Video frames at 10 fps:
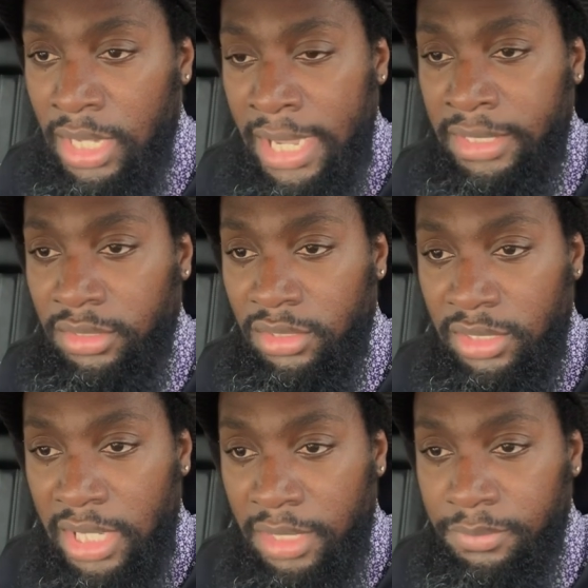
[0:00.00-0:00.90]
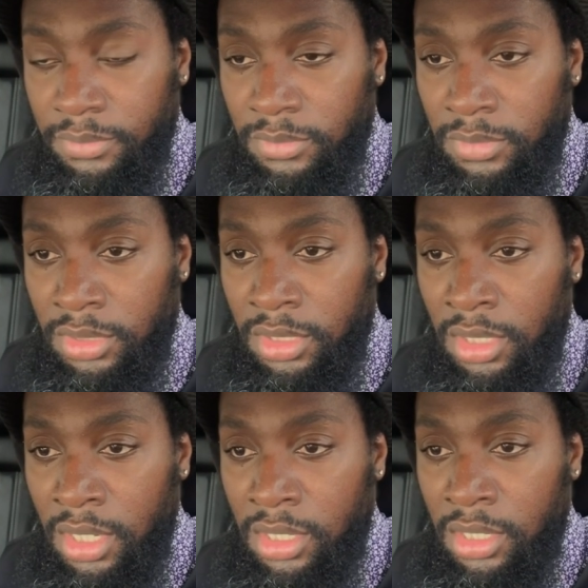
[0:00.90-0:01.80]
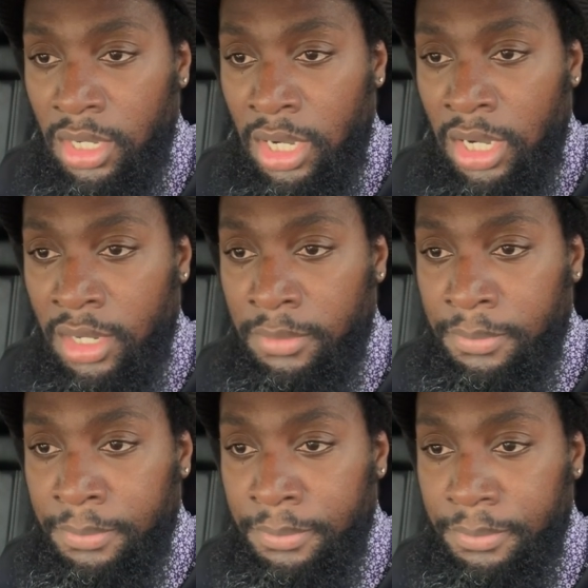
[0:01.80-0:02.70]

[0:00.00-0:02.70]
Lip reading: At the end of the day, I'm